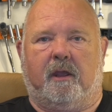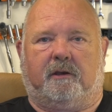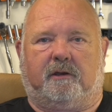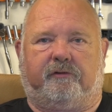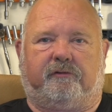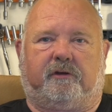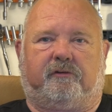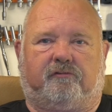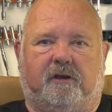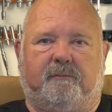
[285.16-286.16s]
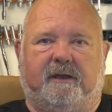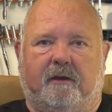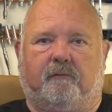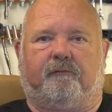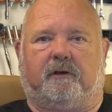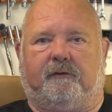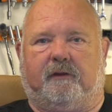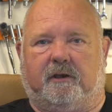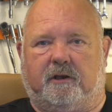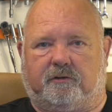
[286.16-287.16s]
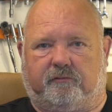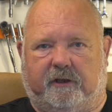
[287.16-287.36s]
This is extremely helpful in the initial